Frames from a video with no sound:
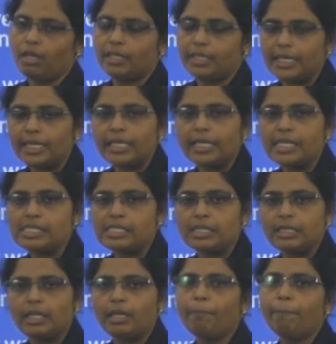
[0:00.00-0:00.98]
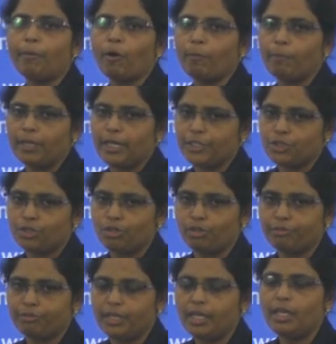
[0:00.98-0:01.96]
decrease in the population
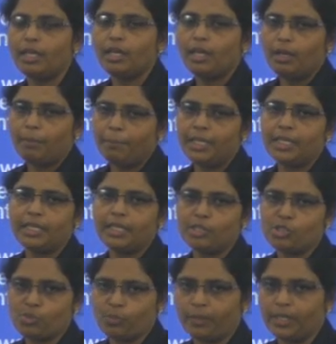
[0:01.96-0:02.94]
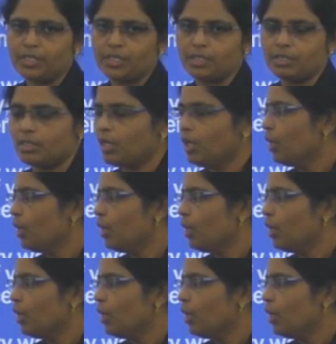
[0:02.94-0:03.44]
of the particular species.